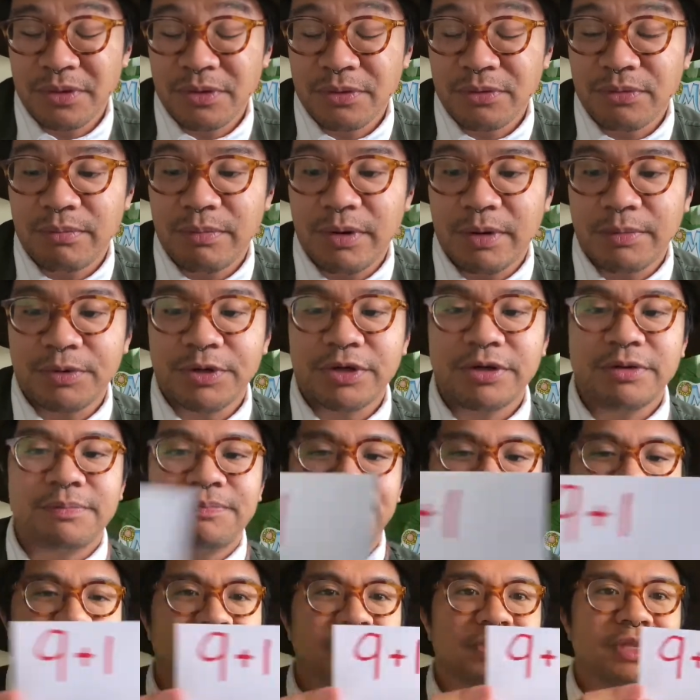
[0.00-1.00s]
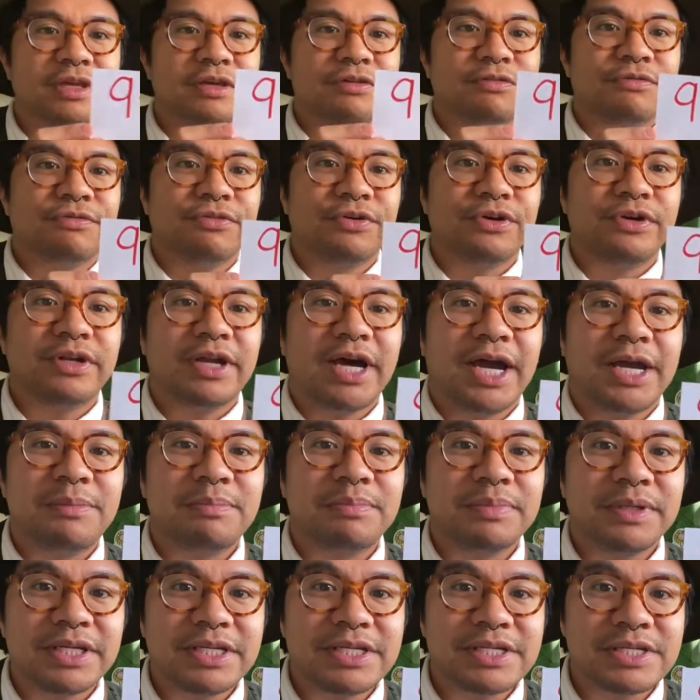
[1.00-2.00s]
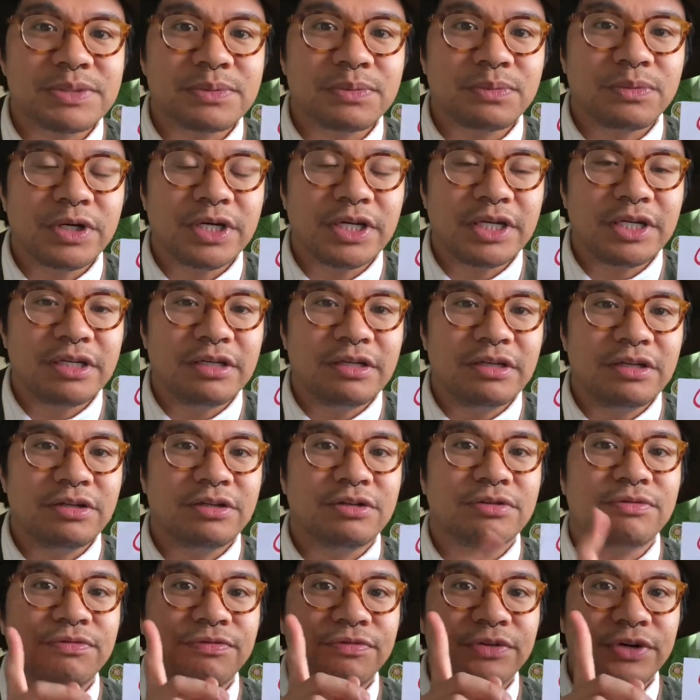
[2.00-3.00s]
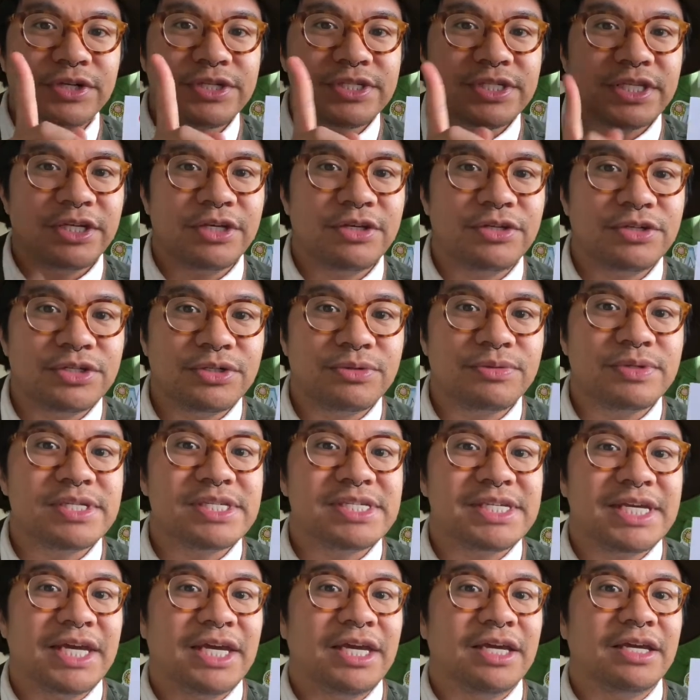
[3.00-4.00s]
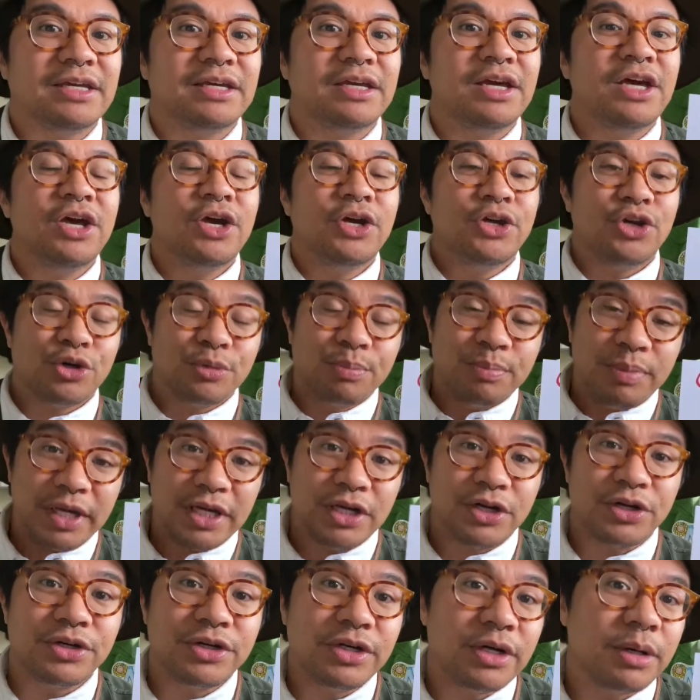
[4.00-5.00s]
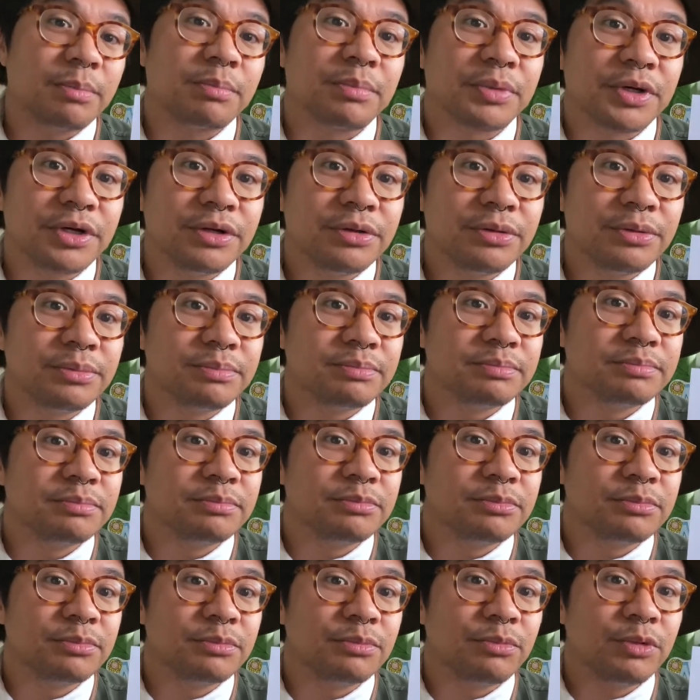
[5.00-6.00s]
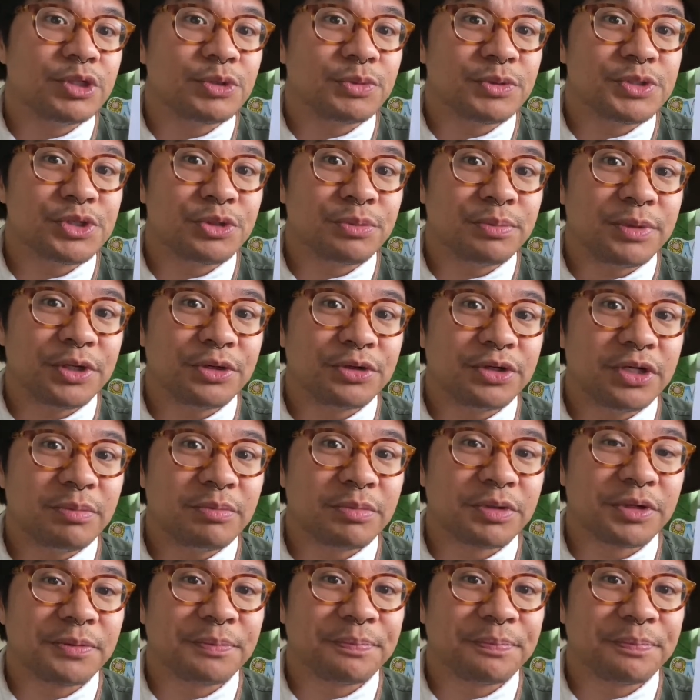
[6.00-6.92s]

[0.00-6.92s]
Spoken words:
Remember, for 9 plus 1, first thing you do is take your bigger number. Which one's your bigger number?